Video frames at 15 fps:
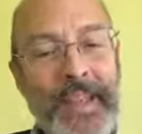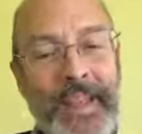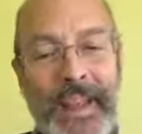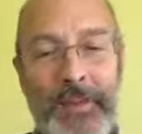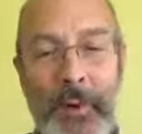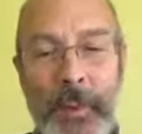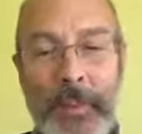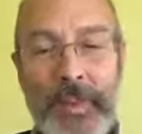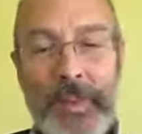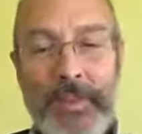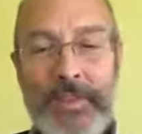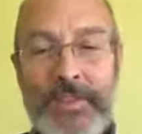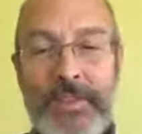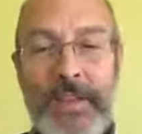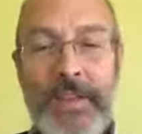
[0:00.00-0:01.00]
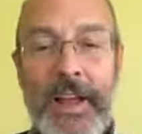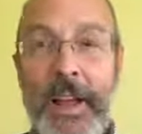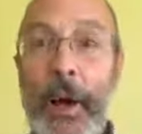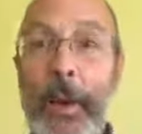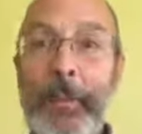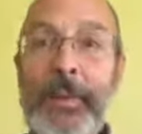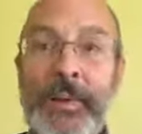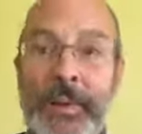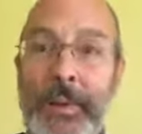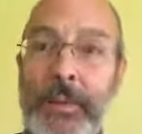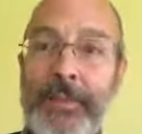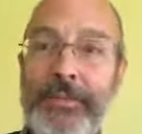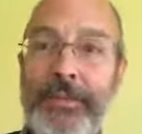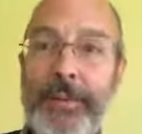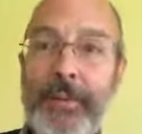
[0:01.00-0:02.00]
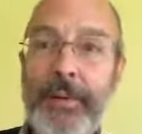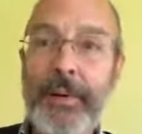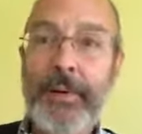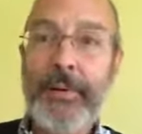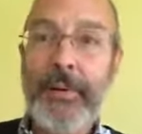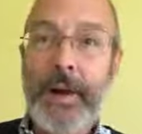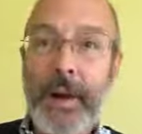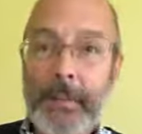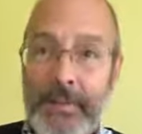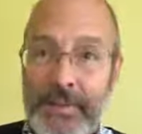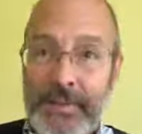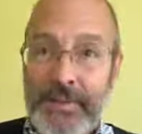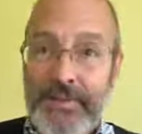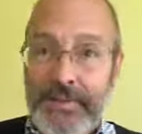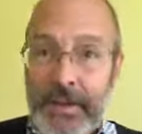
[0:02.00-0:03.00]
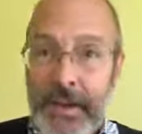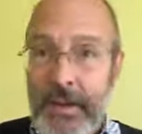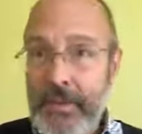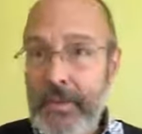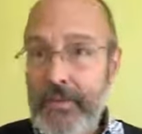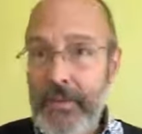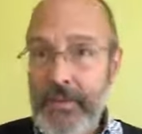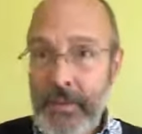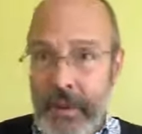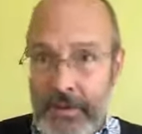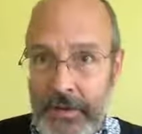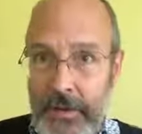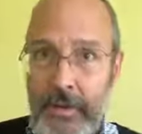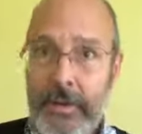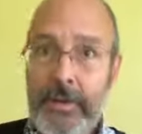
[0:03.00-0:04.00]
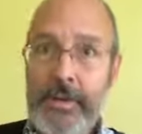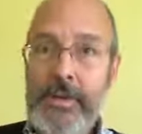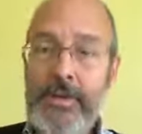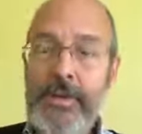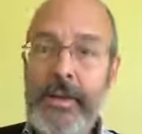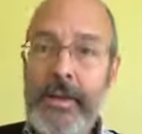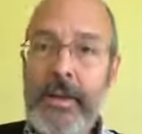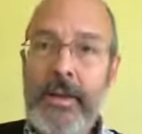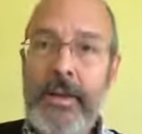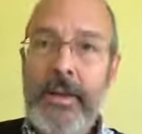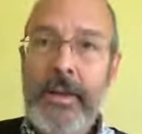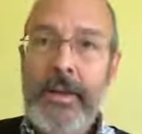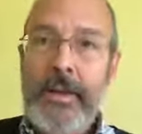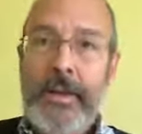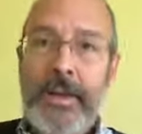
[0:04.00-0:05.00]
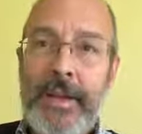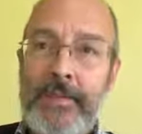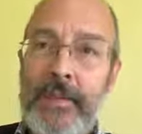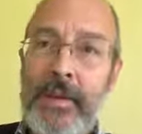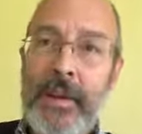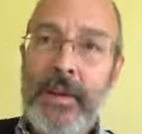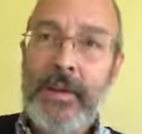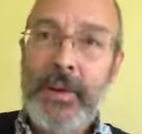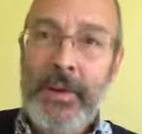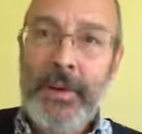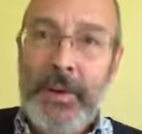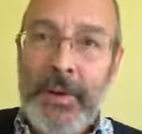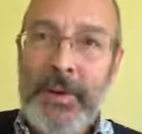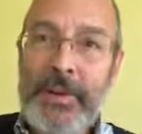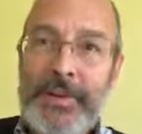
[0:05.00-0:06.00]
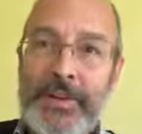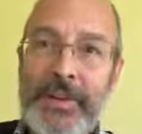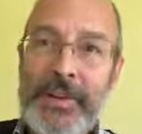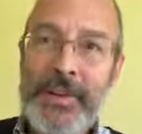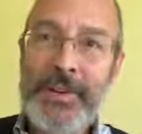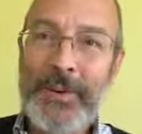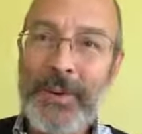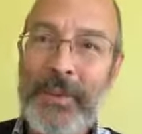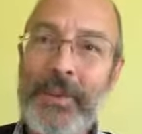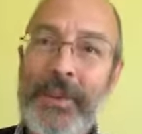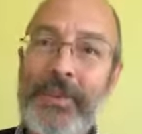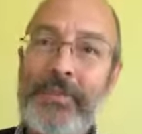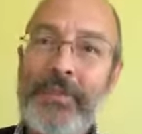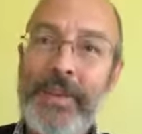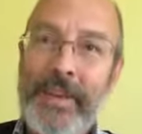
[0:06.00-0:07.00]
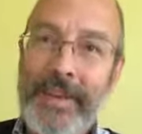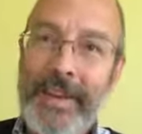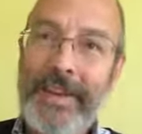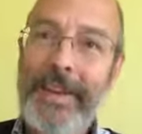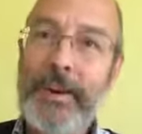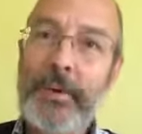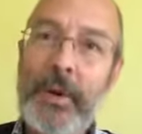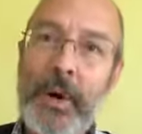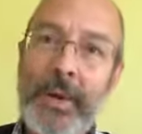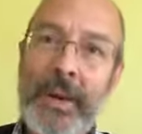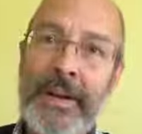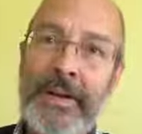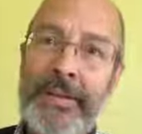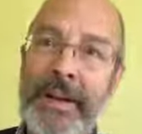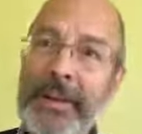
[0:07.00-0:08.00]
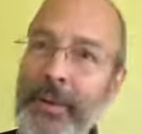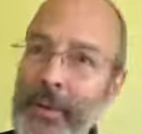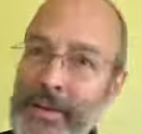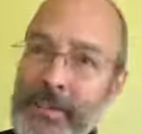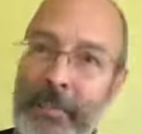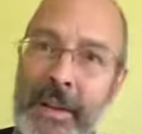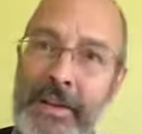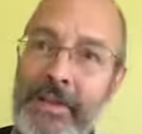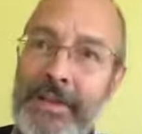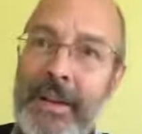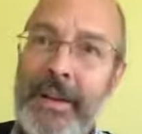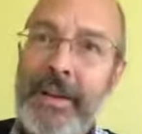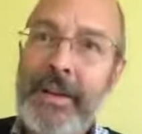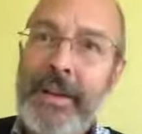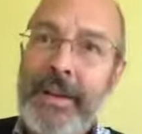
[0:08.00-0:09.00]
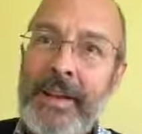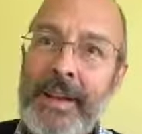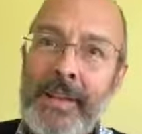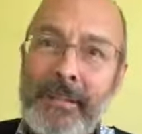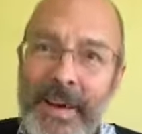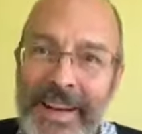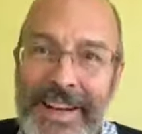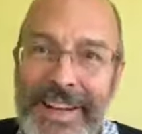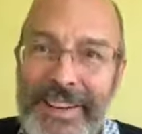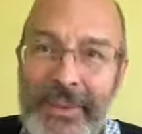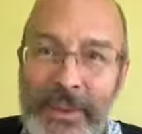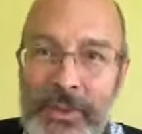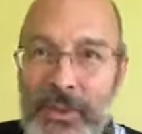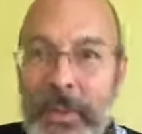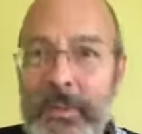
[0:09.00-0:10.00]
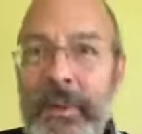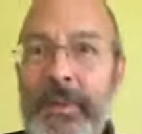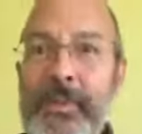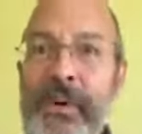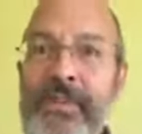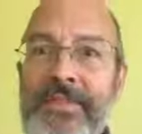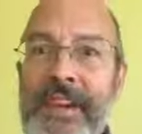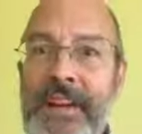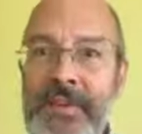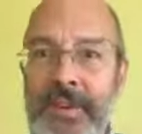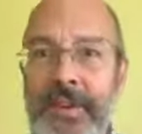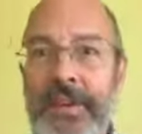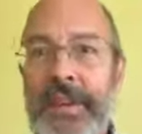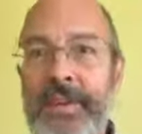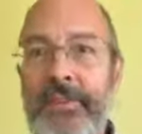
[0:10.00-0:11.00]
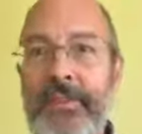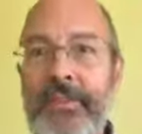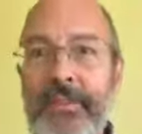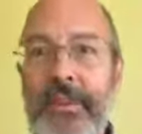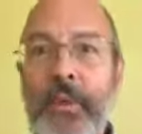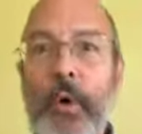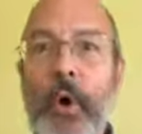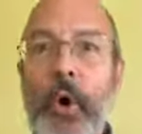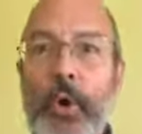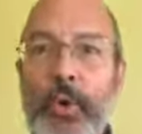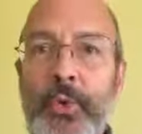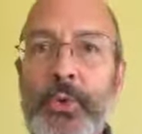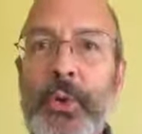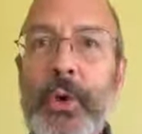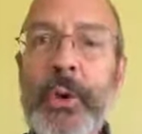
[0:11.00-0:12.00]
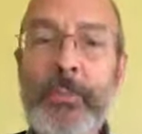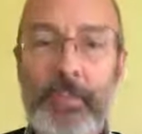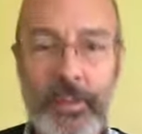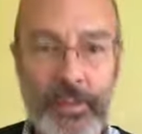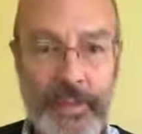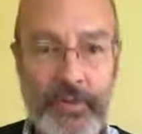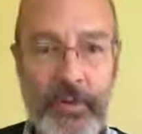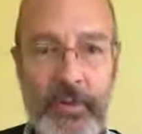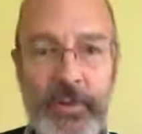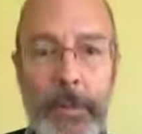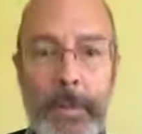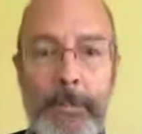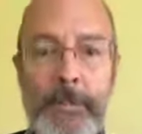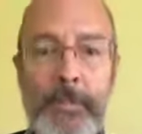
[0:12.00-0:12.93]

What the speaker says: I'm hoping it's helping you if you are coming to faith, if you're not yet a Christian, if you're a younger Christian and you're feeding and growing. I know it's basic, but it can also be a refresher even for older believers.